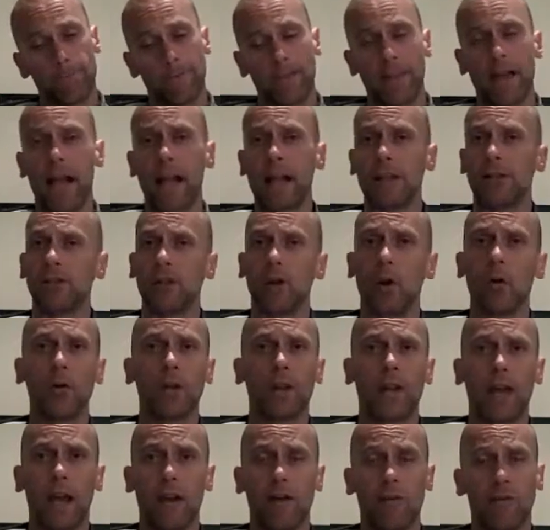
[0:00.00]
That's
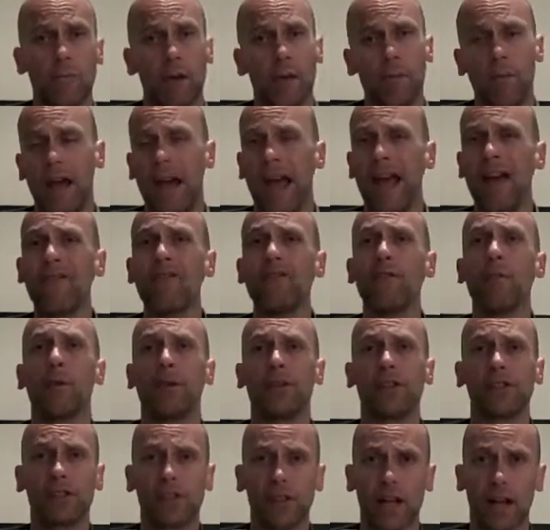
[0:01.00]
okay. Remember,
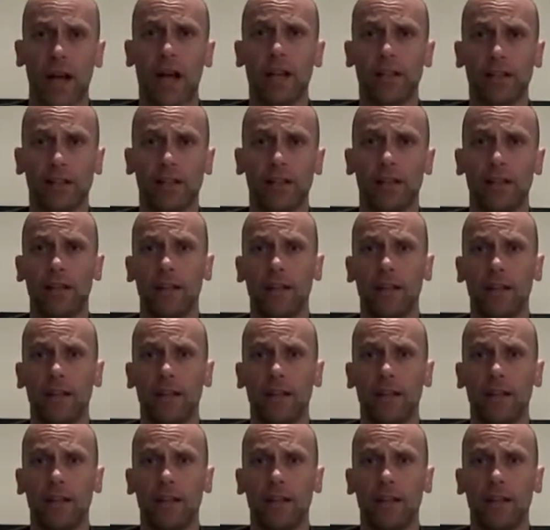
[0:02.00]
everybody started